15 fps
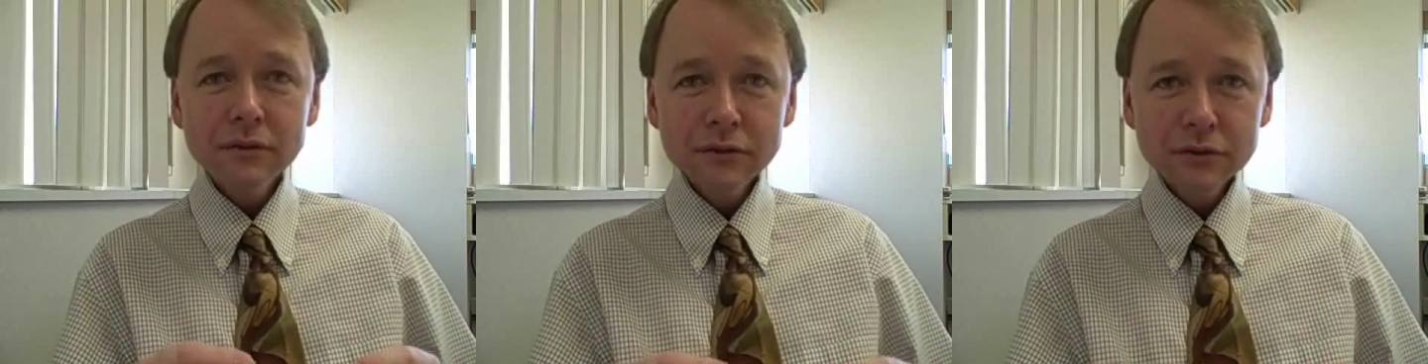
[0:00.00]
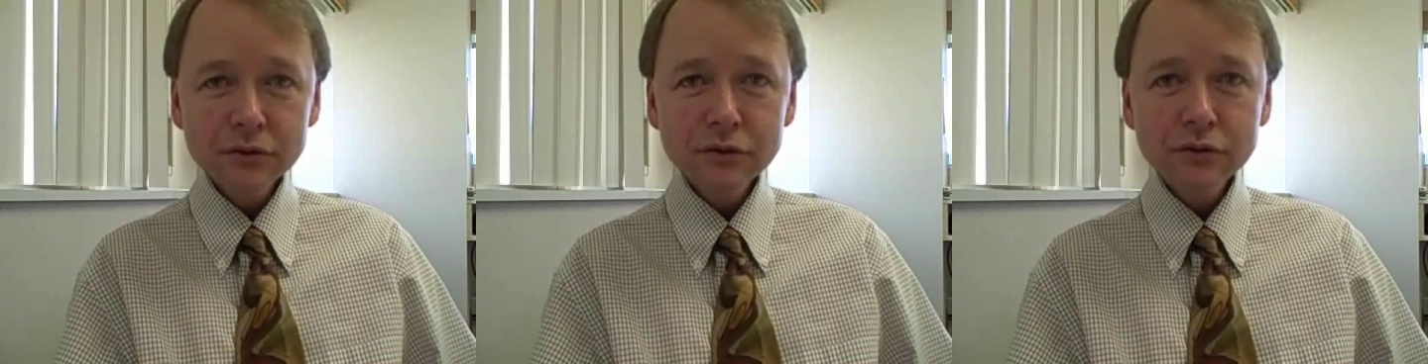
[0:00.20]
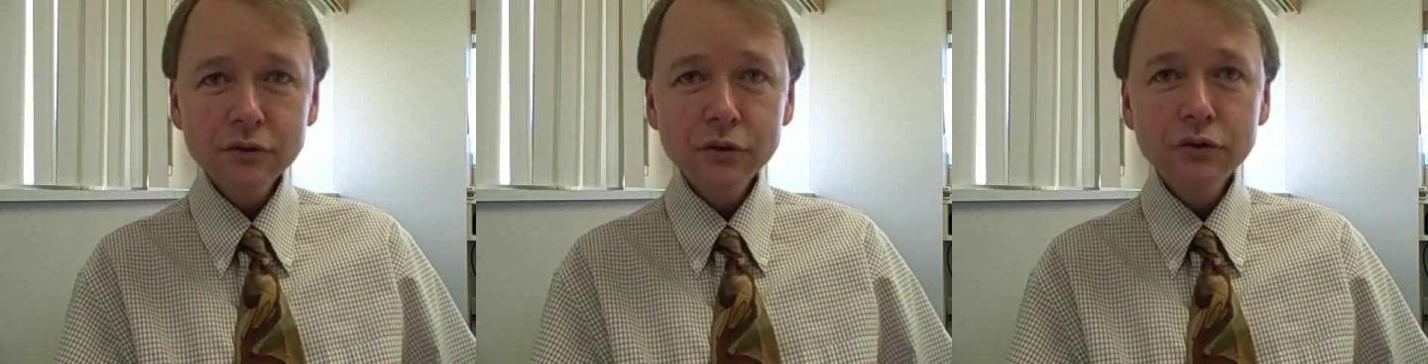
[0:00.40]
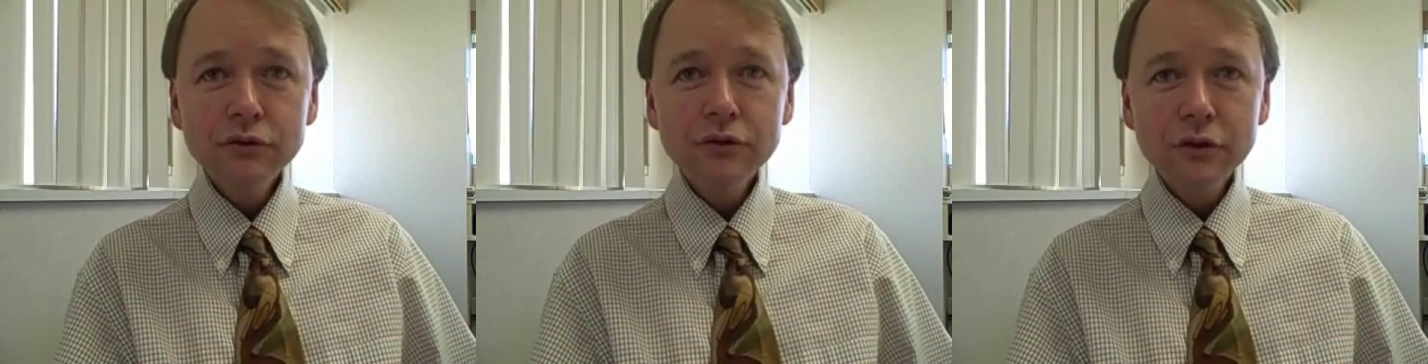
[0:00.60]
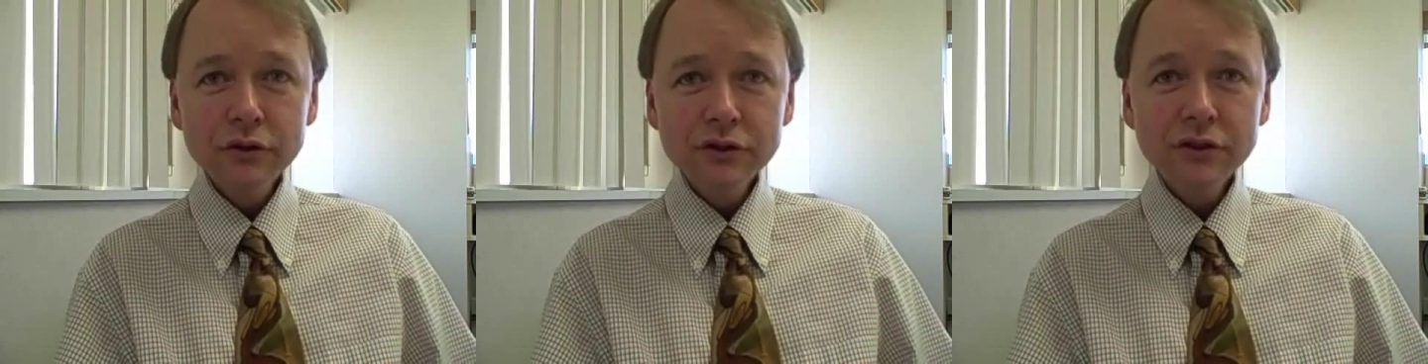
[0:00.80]

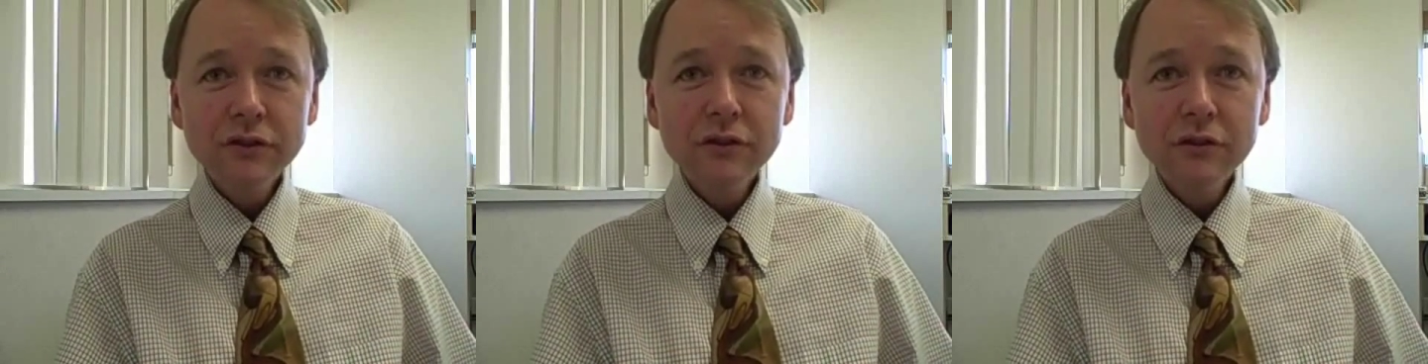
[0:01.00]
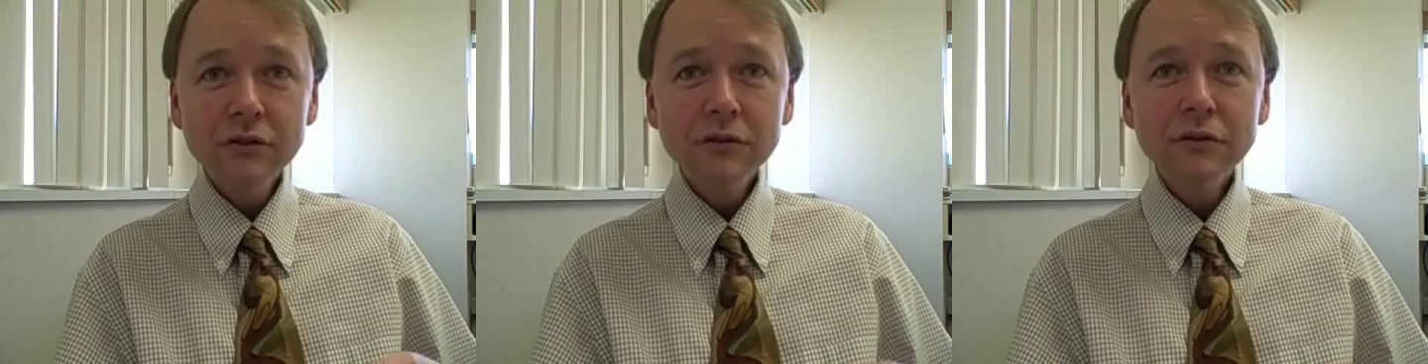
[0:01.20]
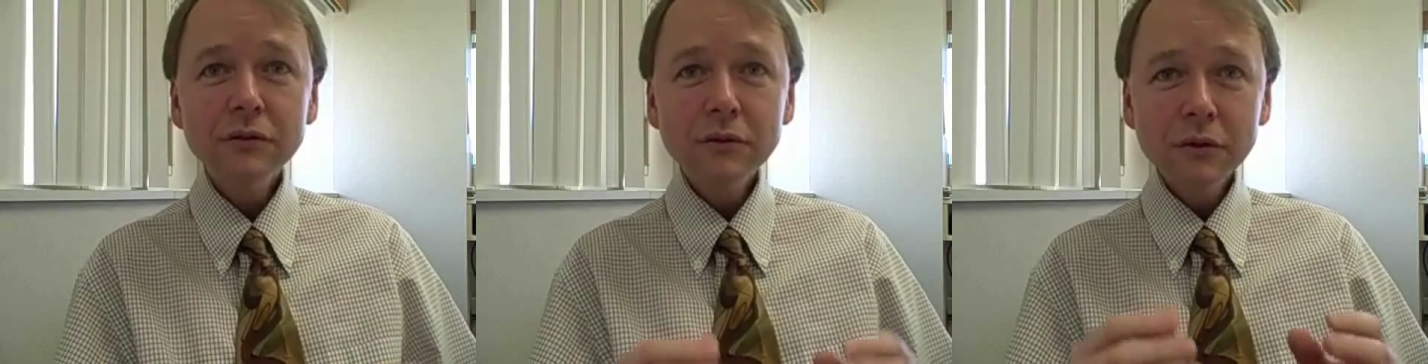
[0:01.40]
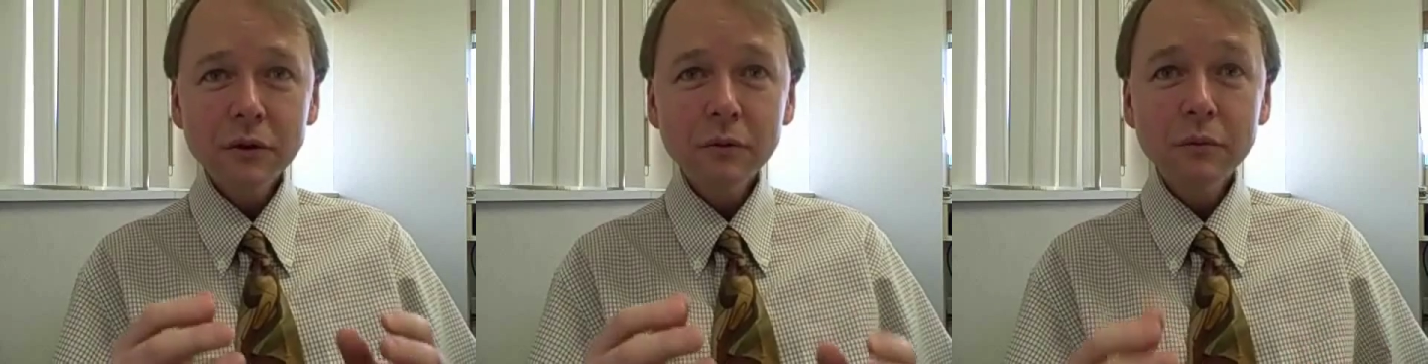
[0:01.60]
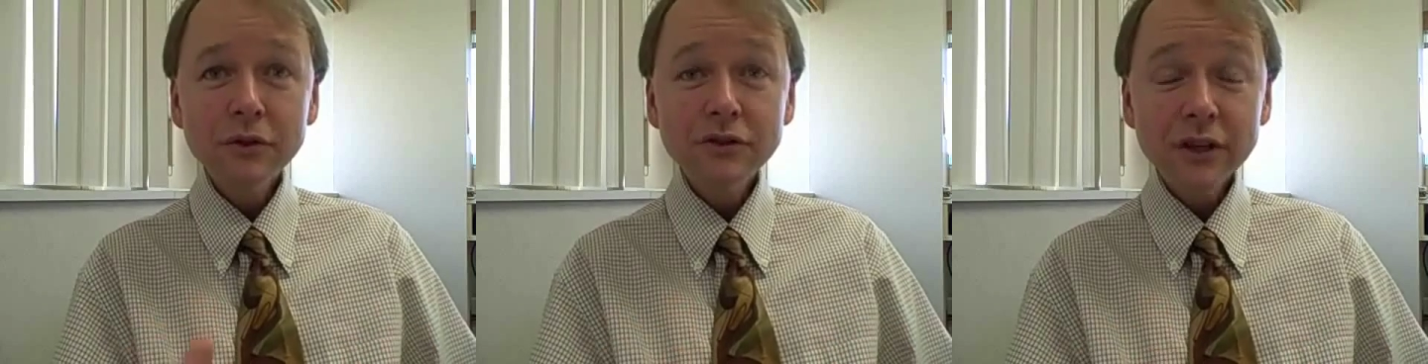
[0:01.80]
surgical
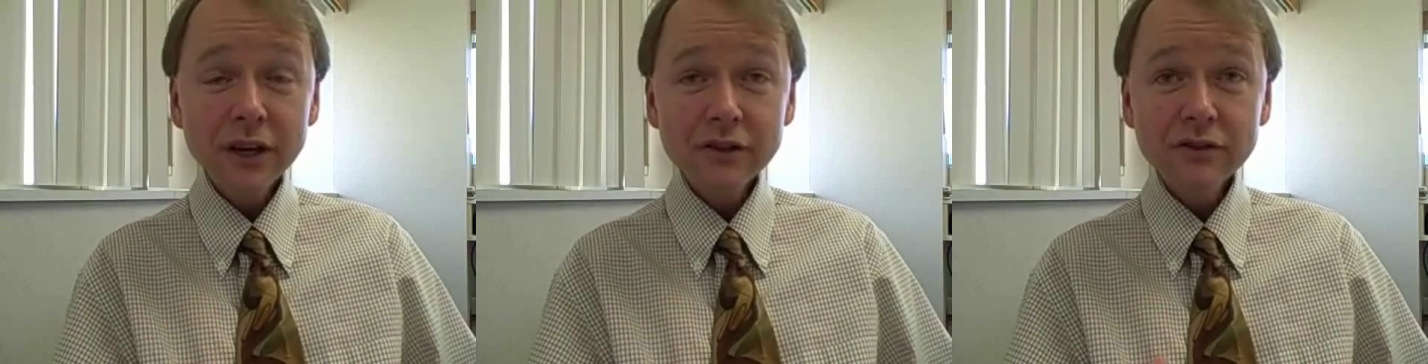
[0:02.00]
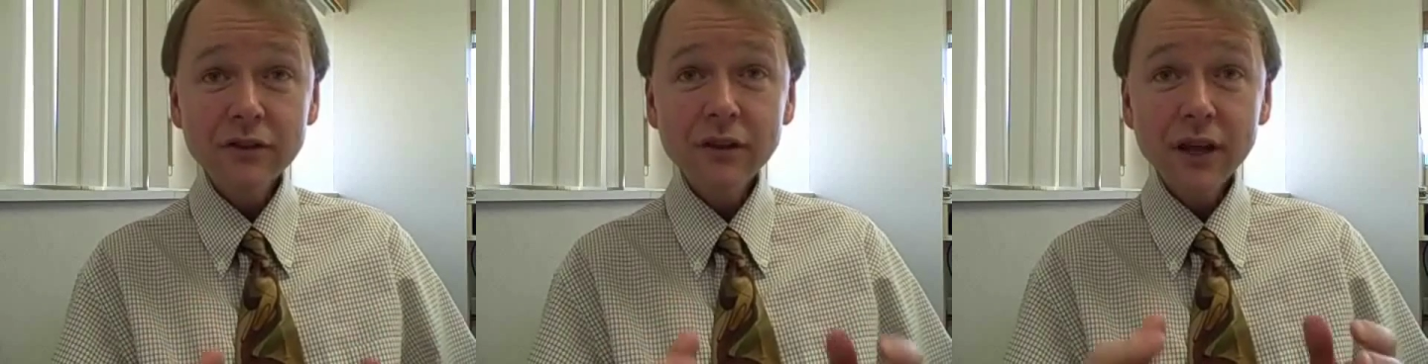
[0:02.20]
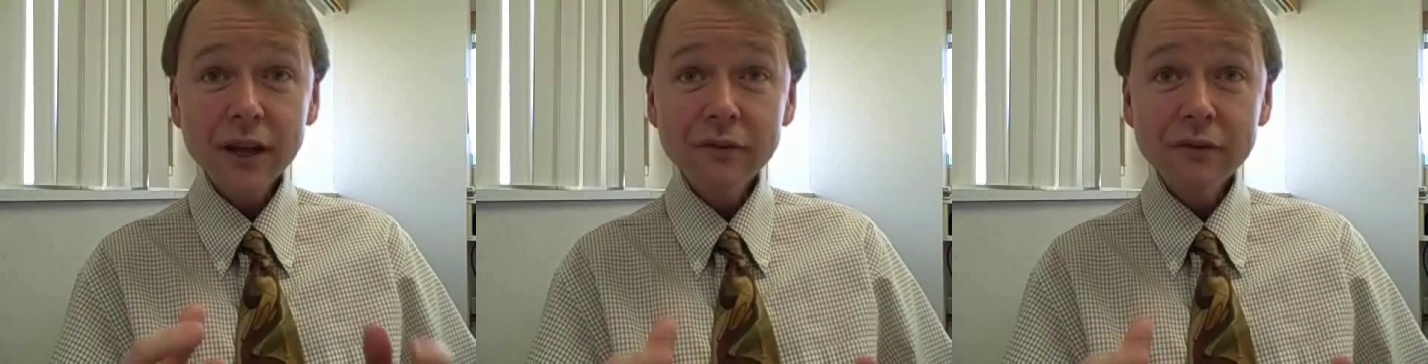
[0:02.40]
resection,